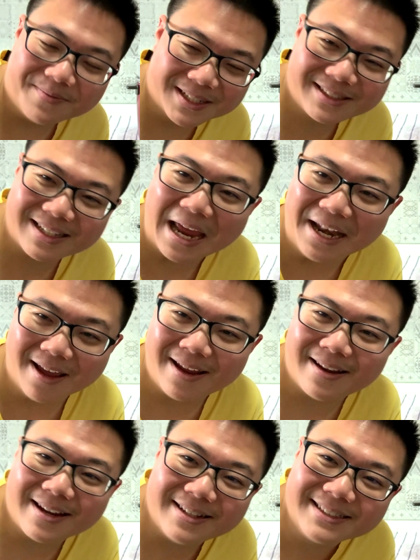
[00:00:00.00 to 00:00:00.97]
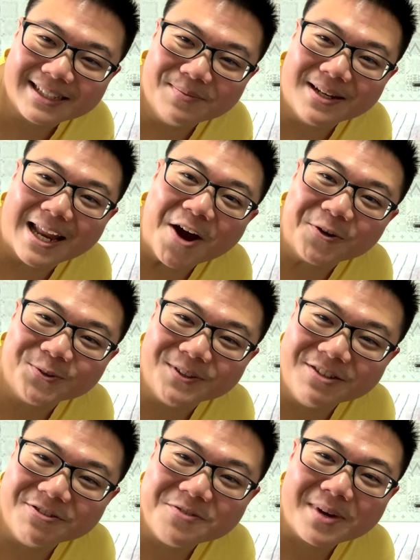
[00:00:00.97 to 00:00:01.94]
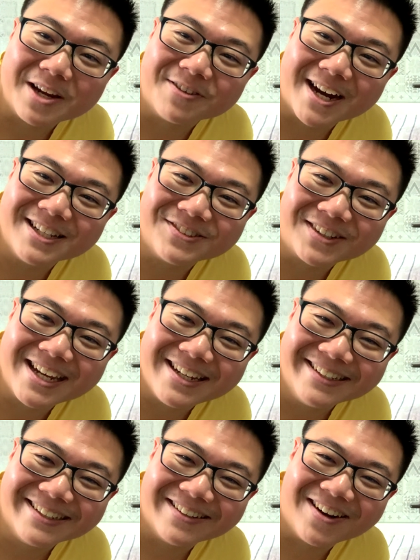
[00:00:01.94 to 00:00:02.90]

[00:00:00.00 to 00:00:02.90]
I'm just add, add, adding some lao to eat with my rice, okay?